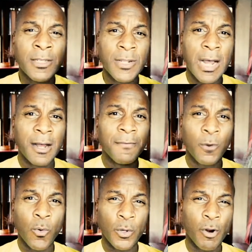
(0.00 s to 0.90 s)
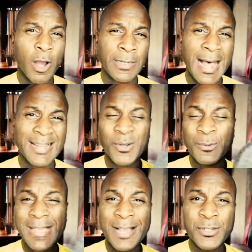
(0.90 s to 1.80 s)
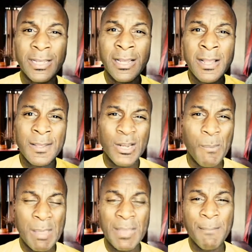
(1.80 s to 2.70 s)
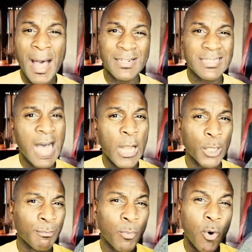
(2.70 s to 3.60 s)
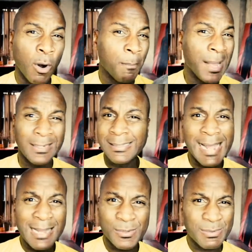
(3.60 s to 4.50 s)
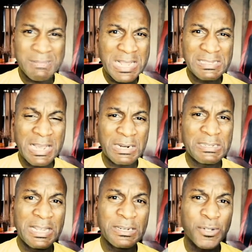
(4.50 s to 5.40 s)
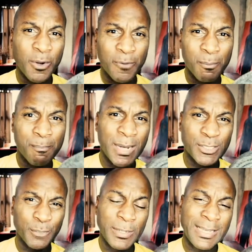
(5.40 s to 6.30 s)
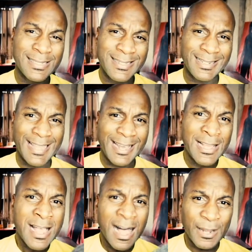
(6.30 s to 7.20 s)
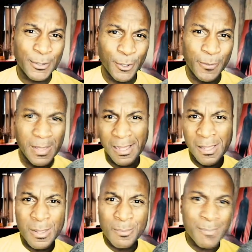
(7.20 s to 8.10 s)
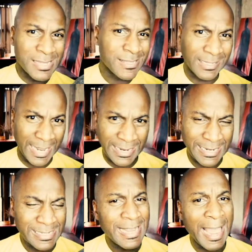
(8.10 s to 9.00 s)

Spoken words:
for order online, so it was actually, you know, maybe about $1 more, but that's not gonna send us over budget. We can stick that under the miscellaneous